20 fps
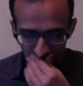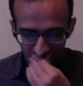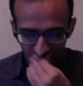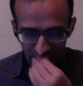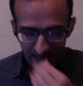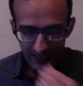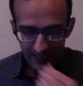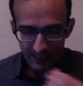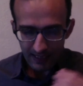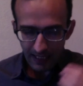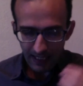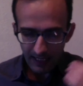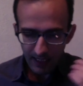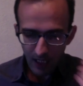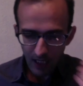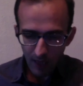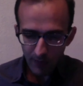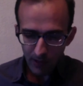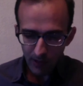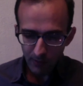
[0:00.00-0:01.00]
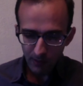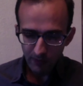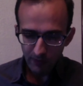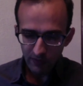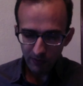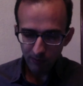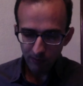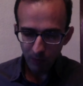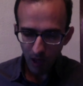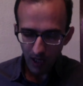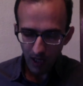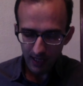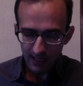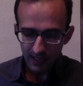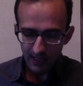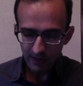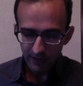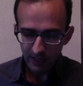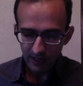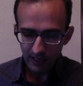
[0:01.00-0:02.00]
This dynamic between
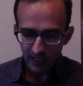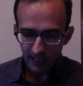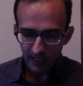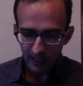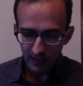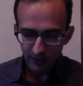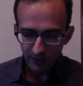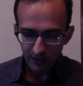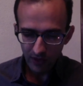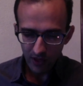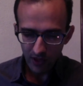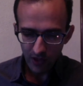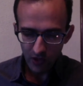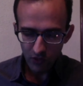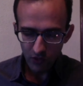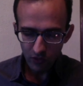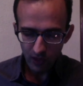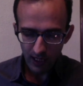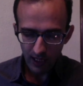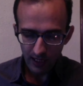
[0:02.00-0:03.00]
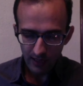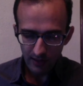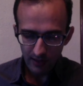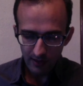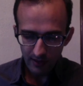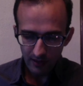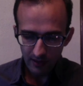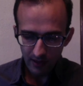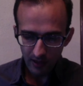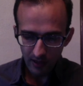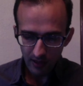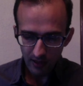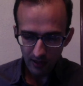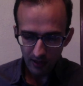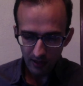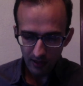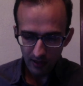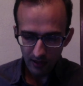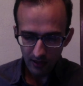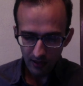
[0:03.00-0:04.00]
positive and negative constraint
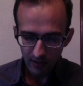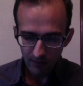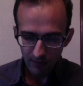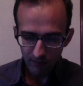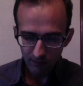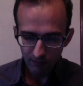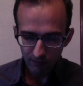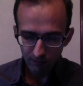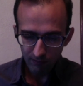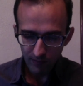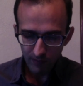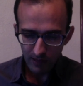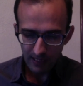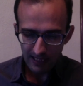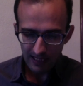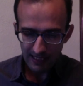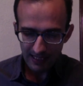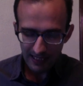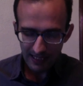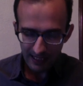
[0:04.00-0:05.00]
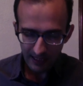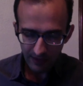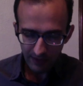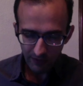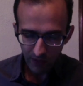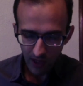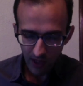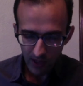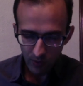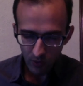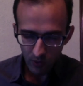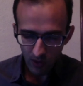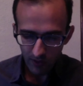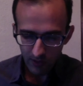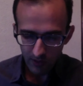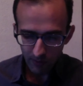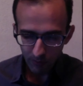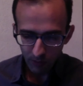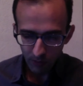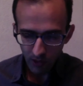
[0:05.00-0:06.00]
signifies one of
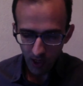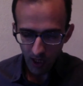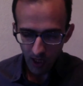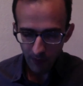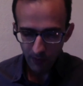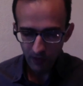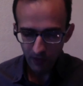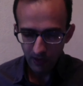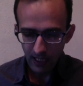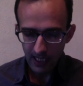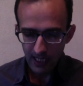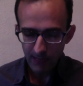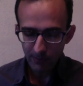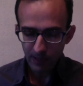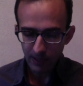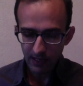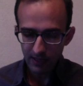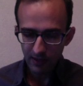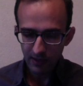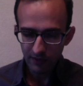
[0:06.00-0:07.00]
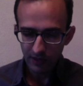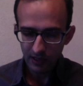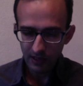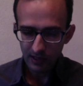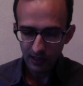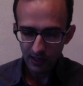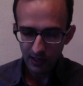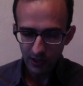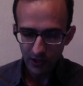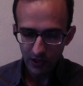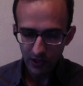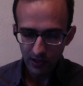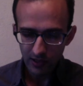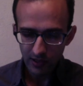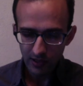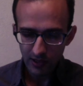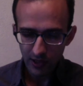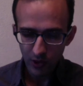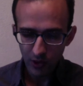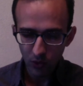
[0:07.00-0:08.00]
the primary aspects of
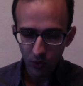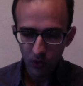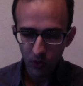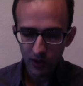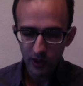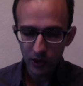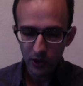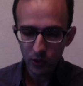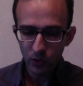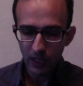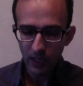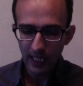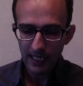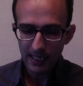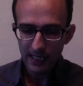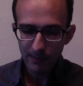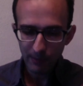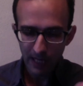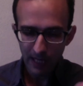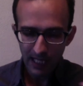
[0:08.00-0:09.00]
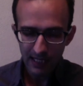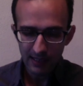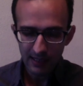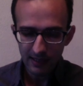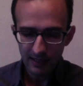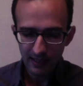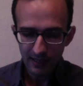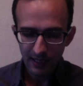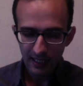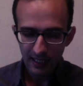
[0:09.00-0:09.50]
intelligence. In order to expand